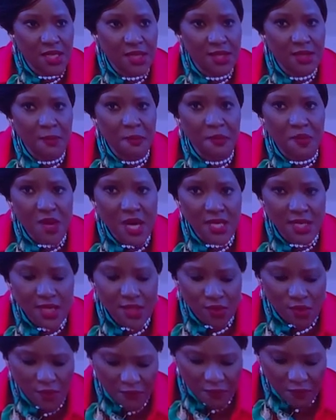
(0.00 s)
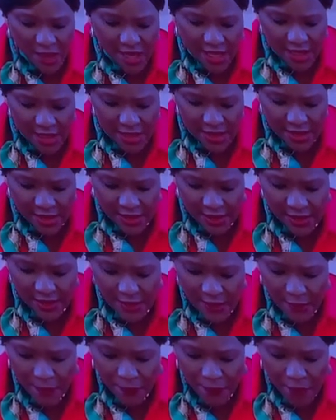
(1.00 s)
The presence of
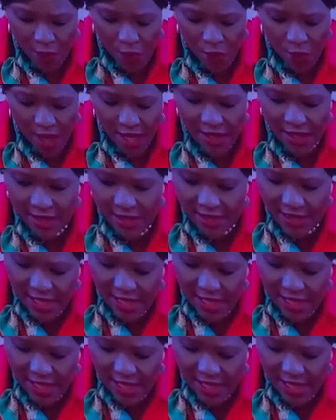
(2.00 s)
wetlands